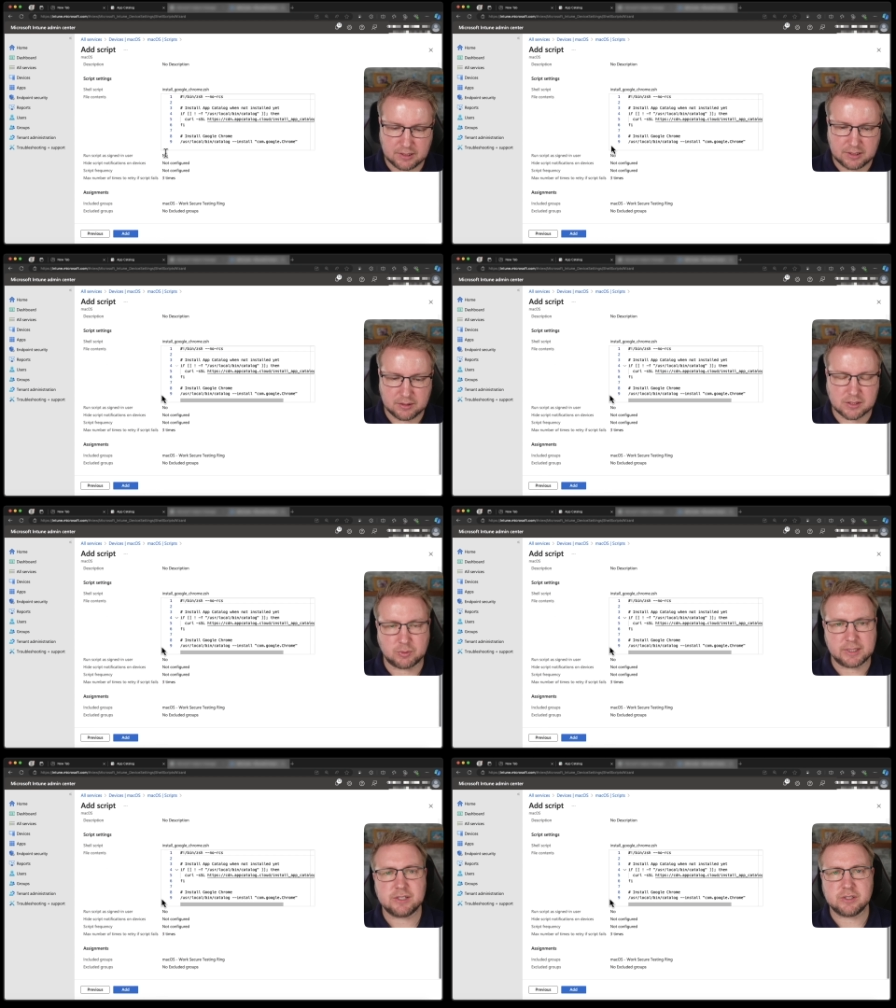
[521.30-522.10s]
because when
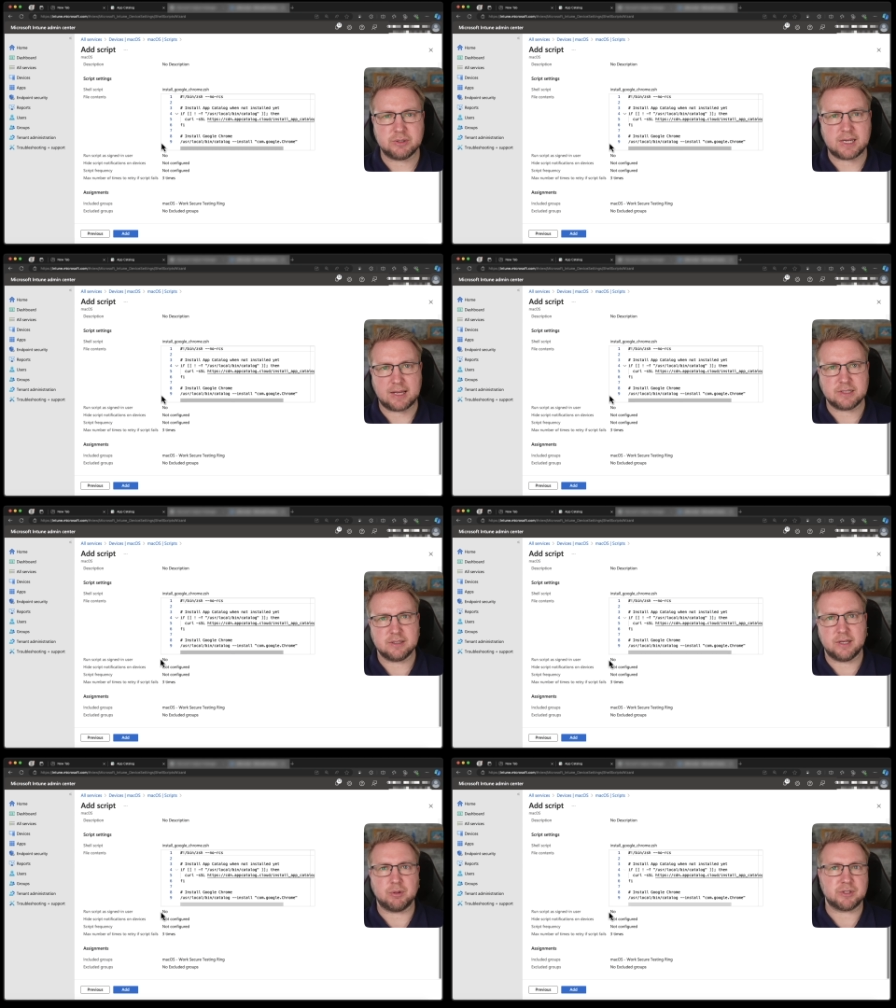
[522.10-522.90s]
I choose add,
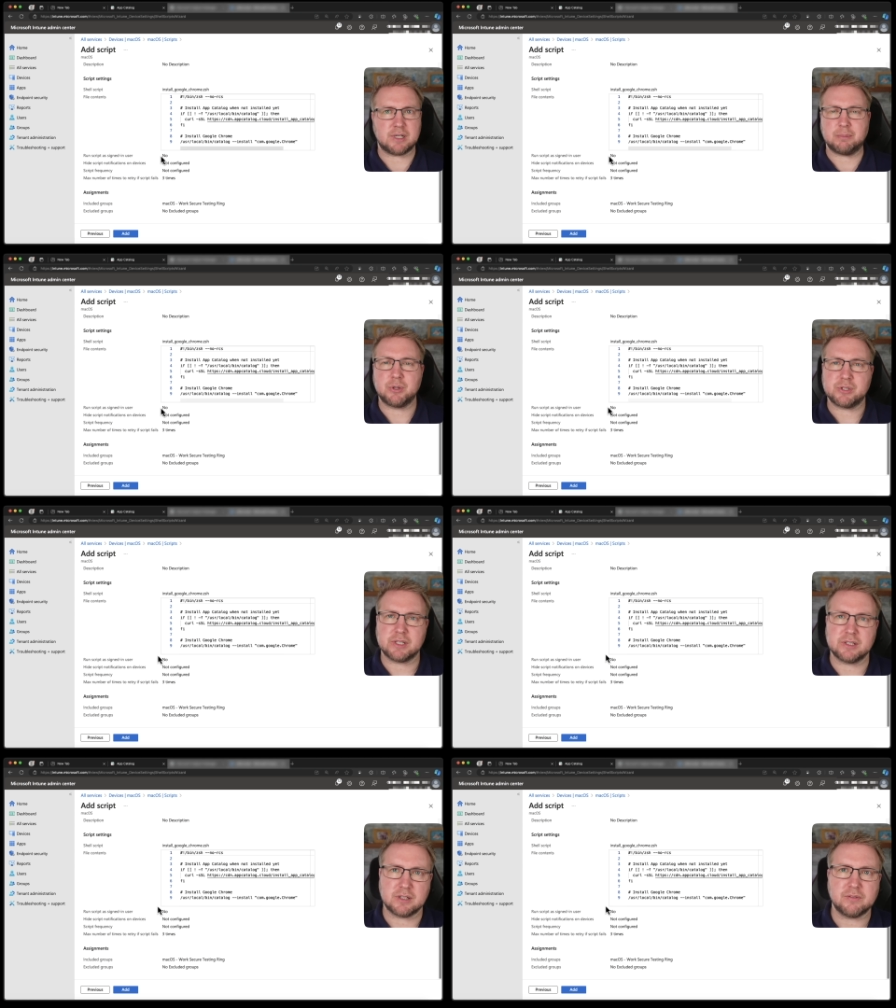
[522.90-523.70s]
it will start pushing
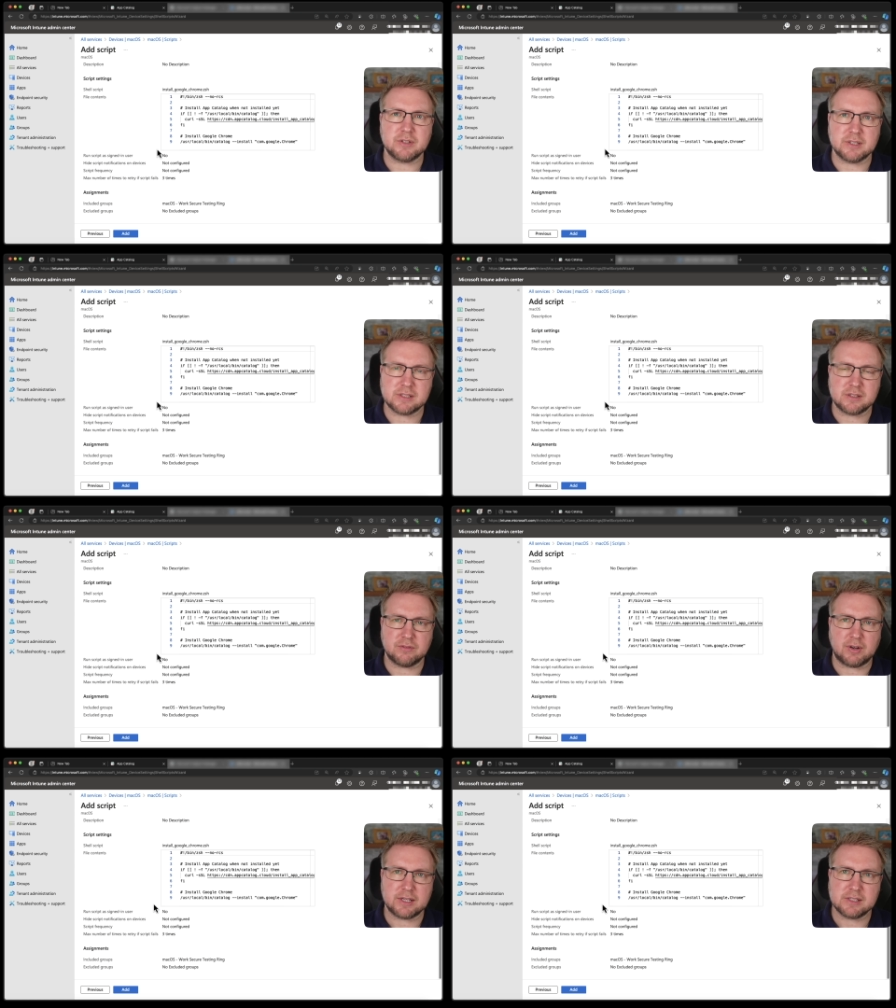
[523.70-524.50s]
stuff to this device,